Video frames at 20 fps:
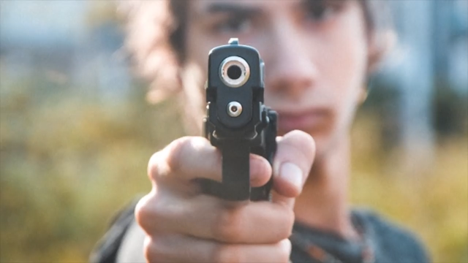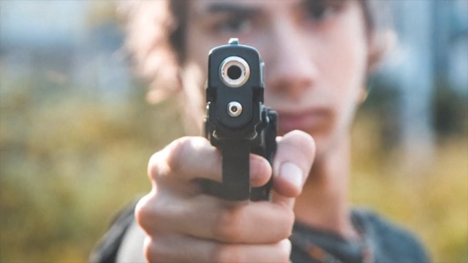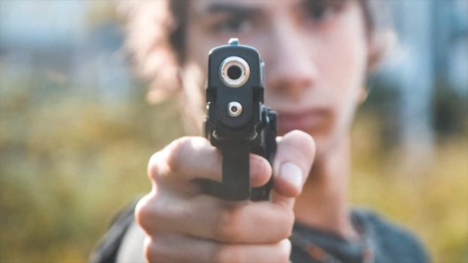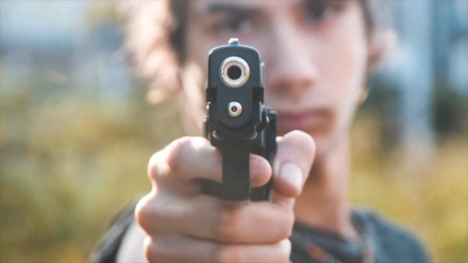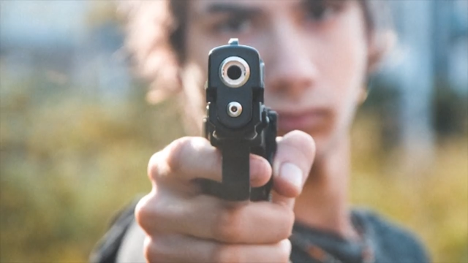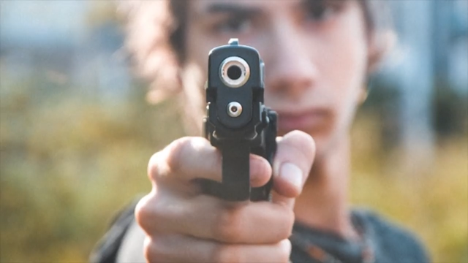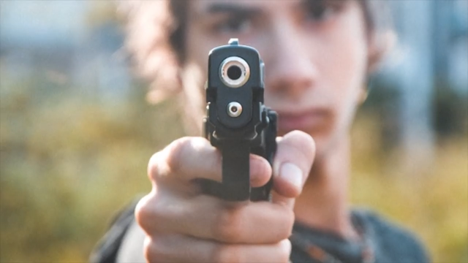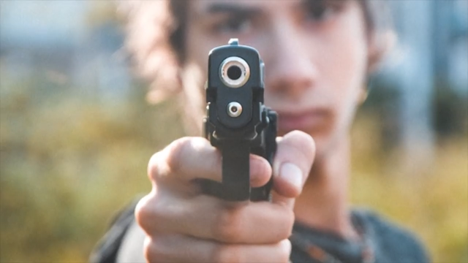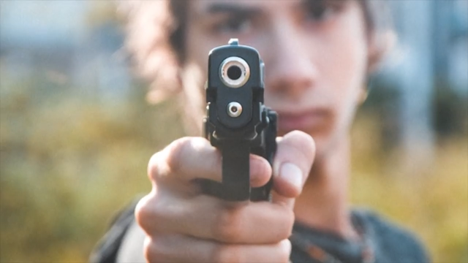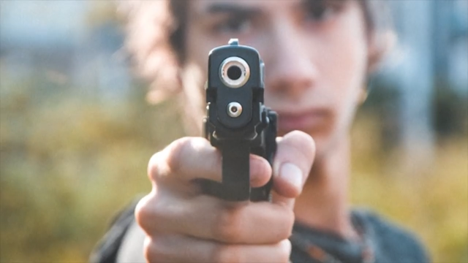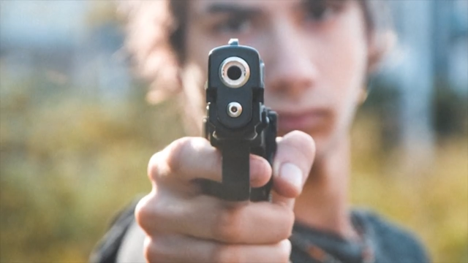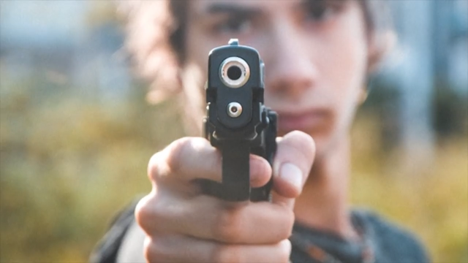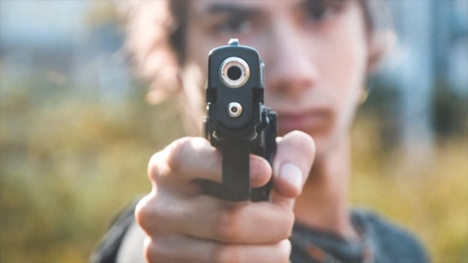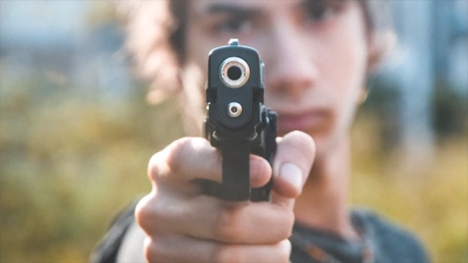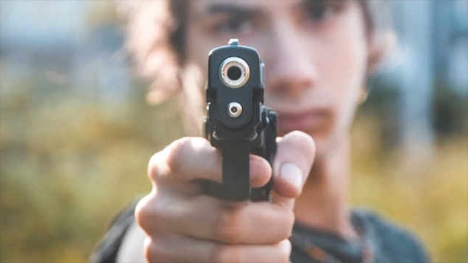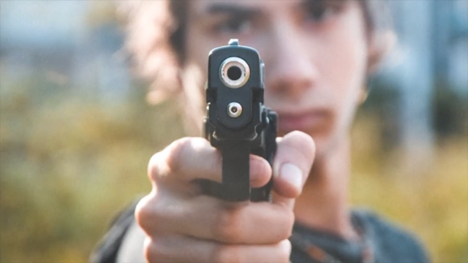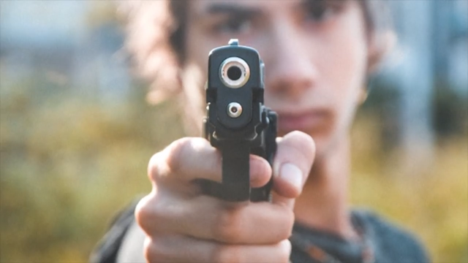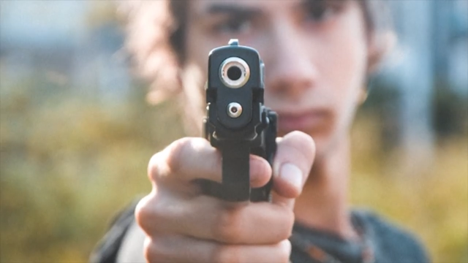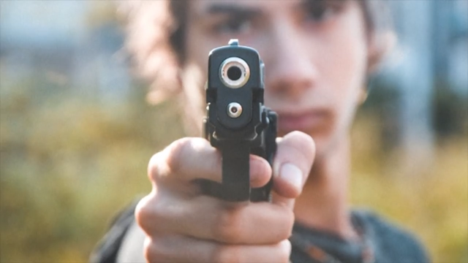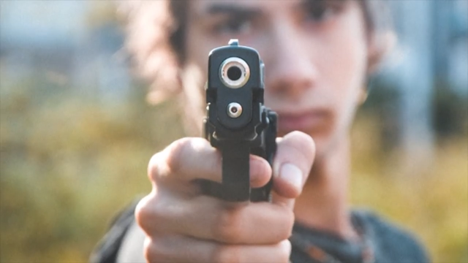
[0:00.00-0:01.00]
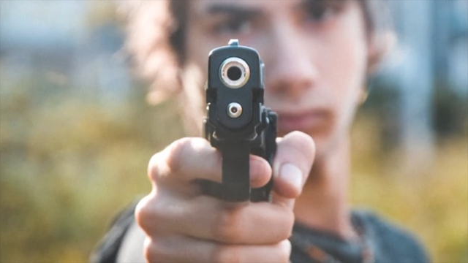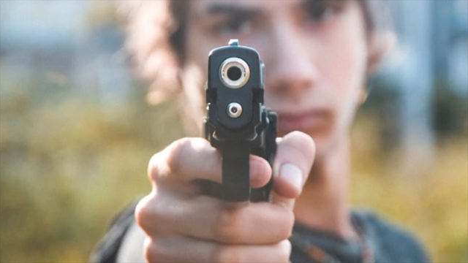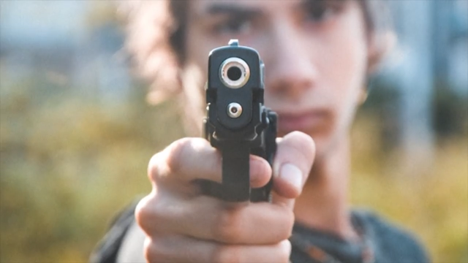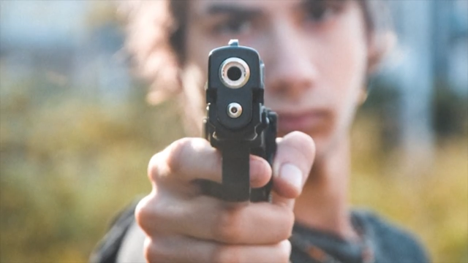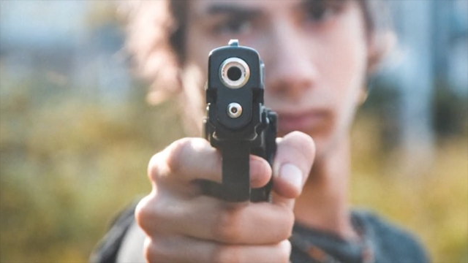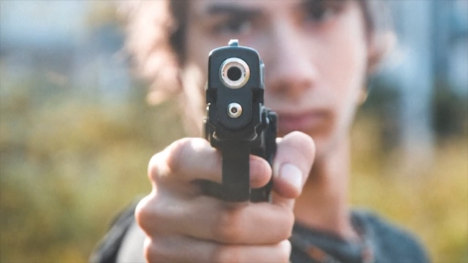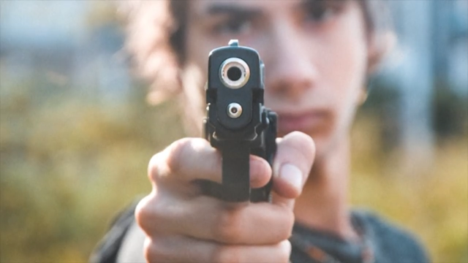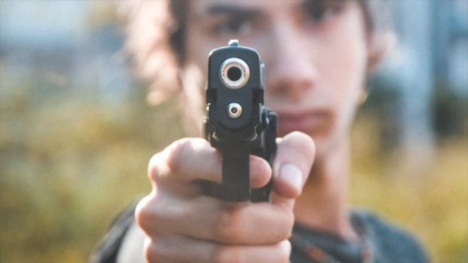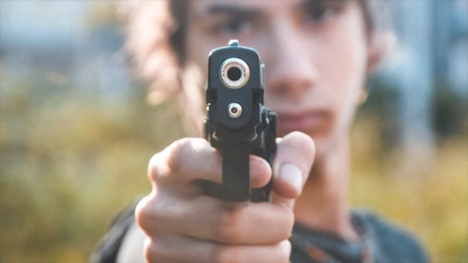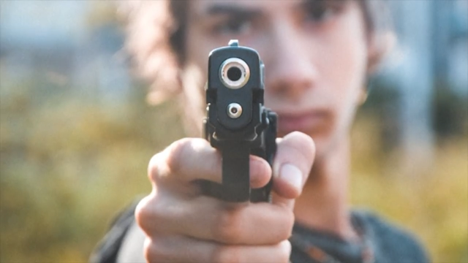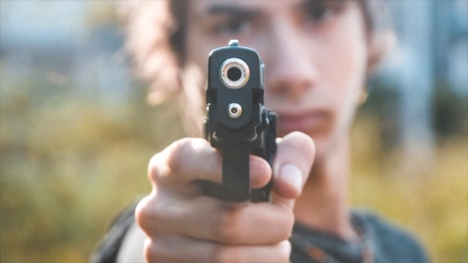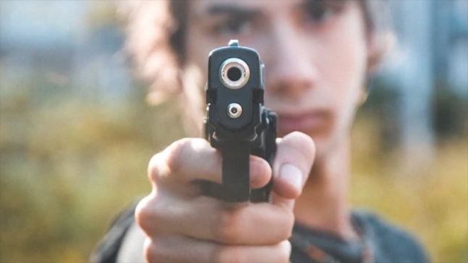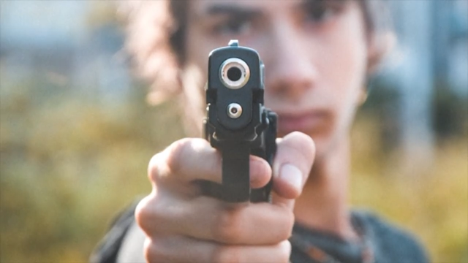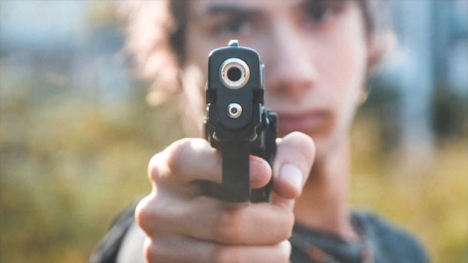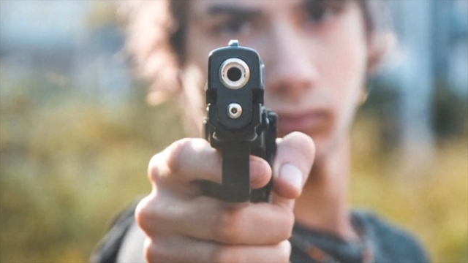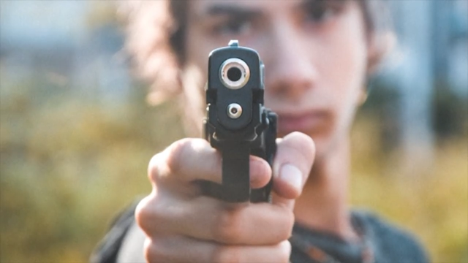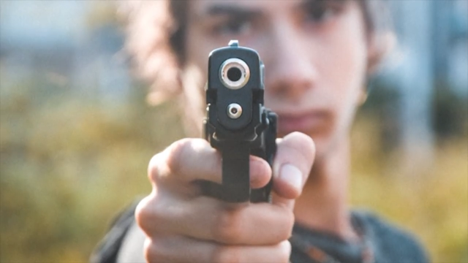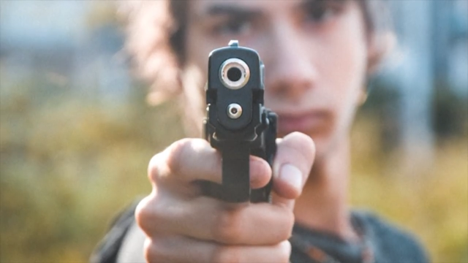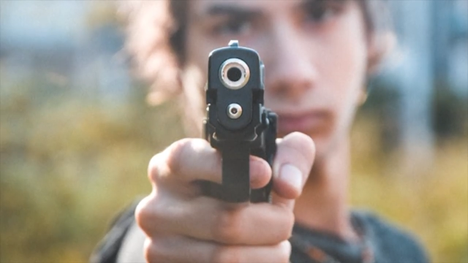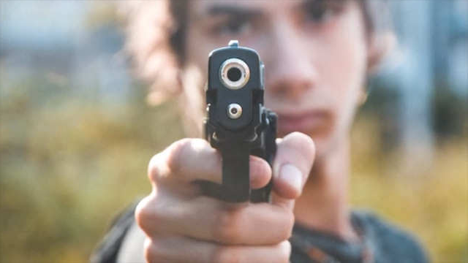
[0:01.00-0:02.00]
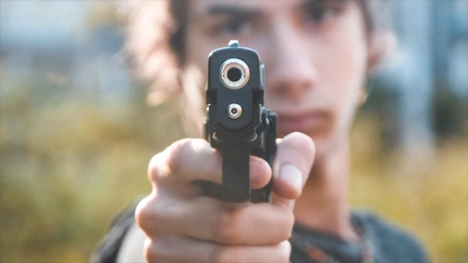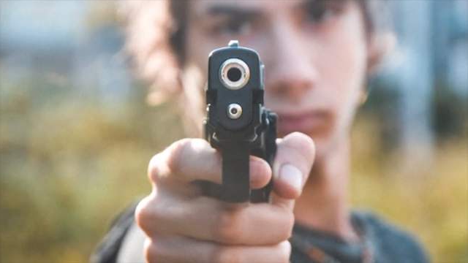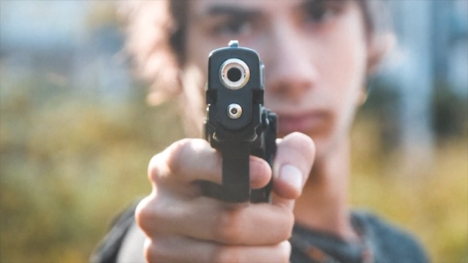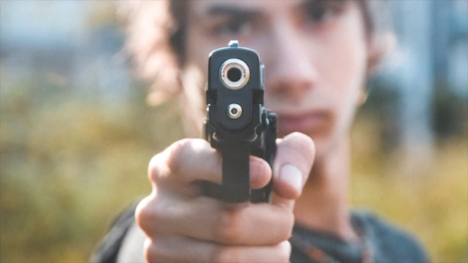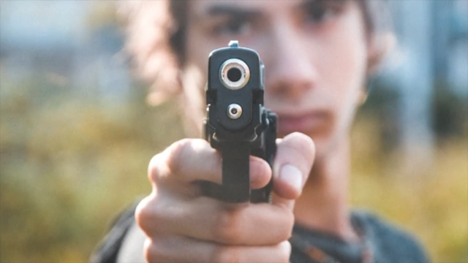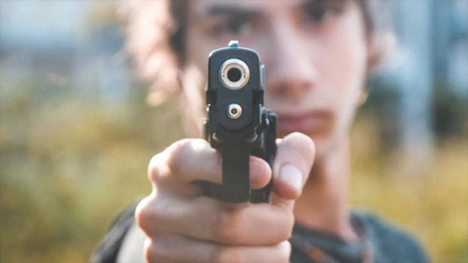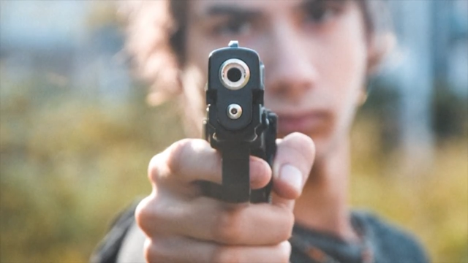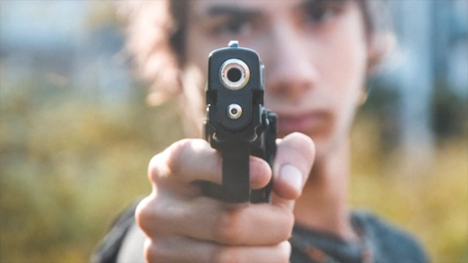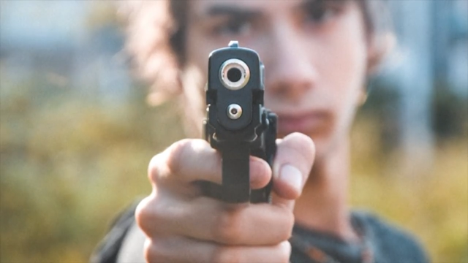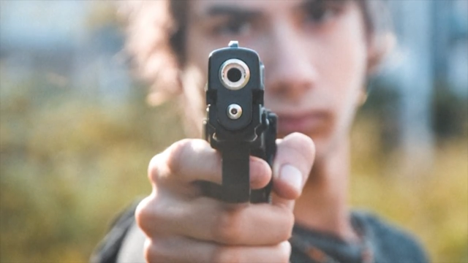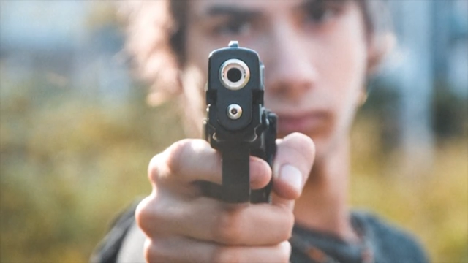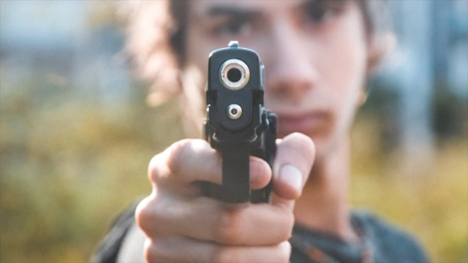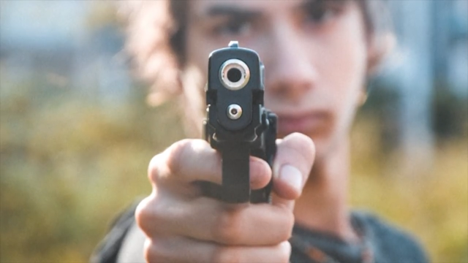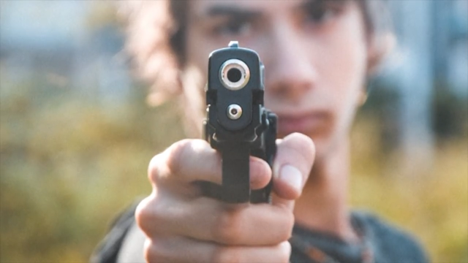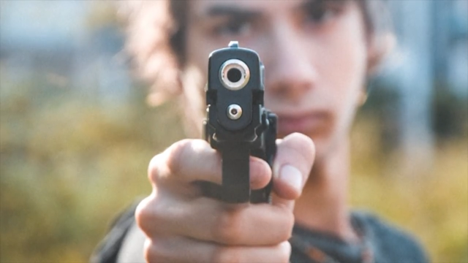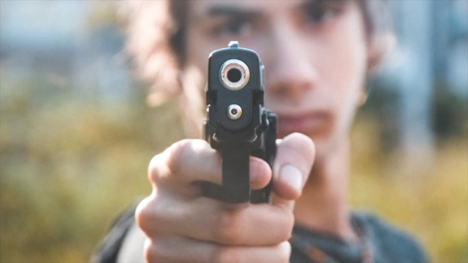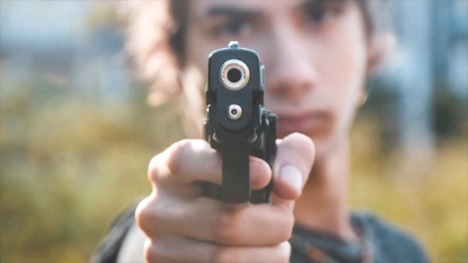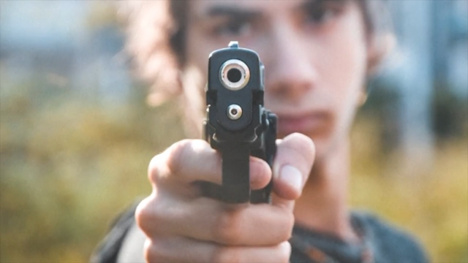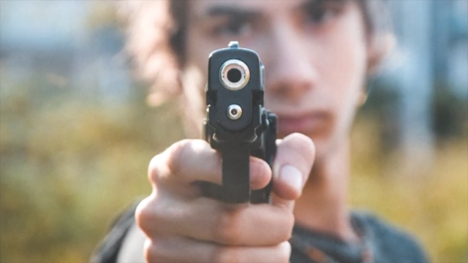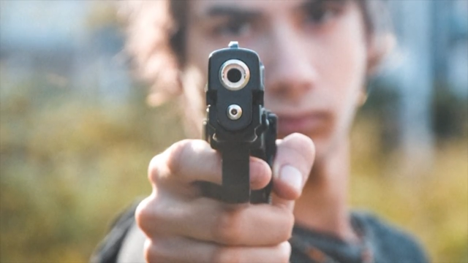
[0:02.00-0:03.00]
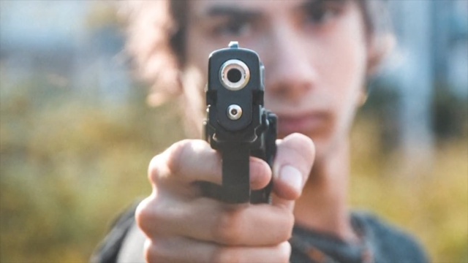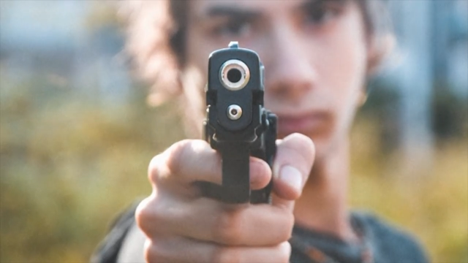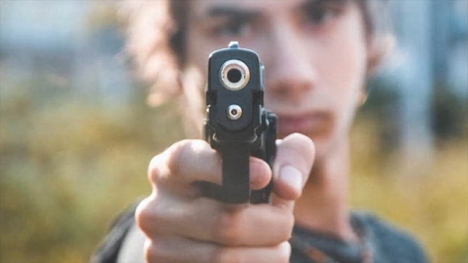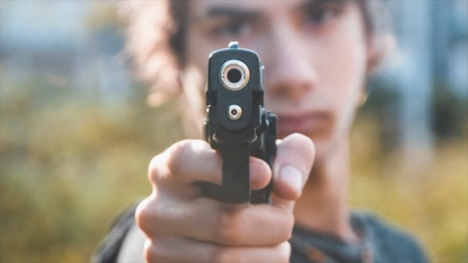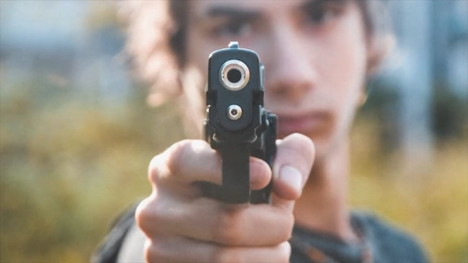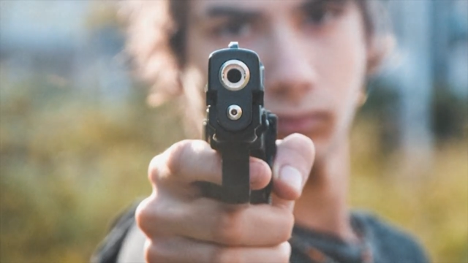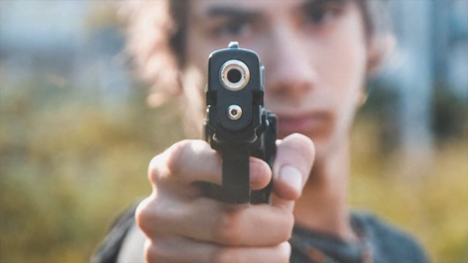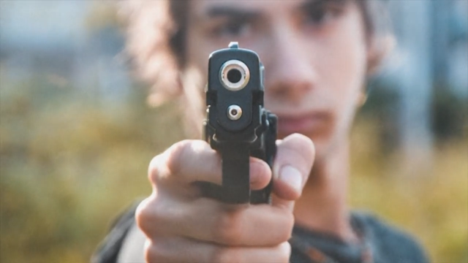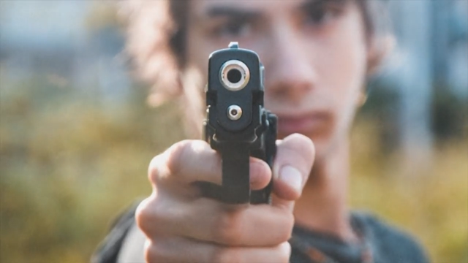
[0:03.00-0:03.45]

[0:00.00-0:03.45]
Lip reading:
Nobody's mouth can be seen.